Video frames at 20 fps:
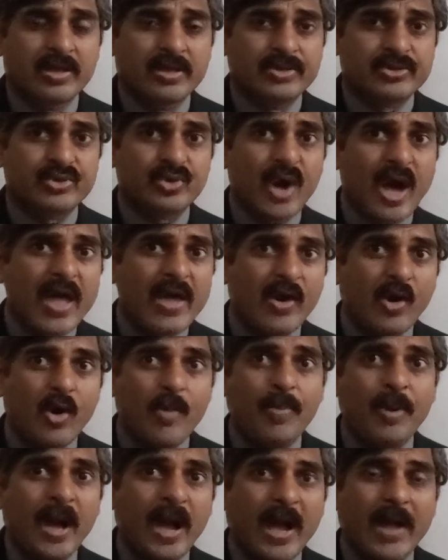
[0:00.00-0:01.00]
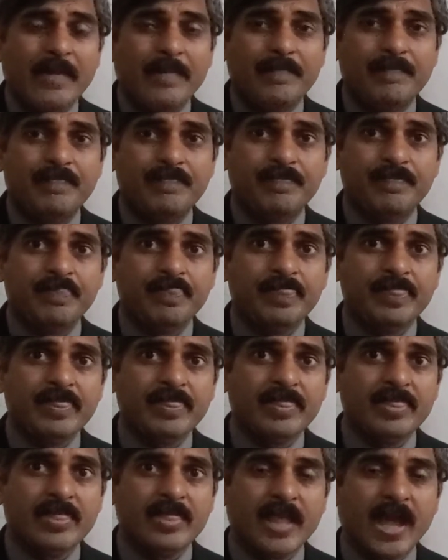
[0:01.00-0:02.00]
So I hope
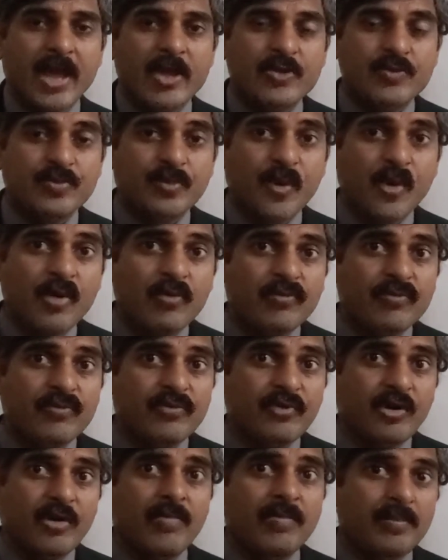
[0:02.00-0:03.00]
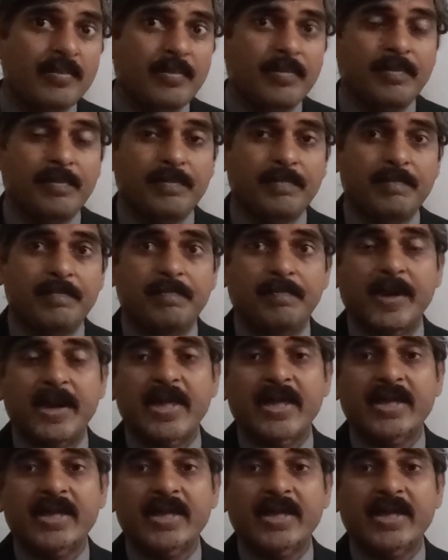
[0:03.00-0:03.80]
I spoke from my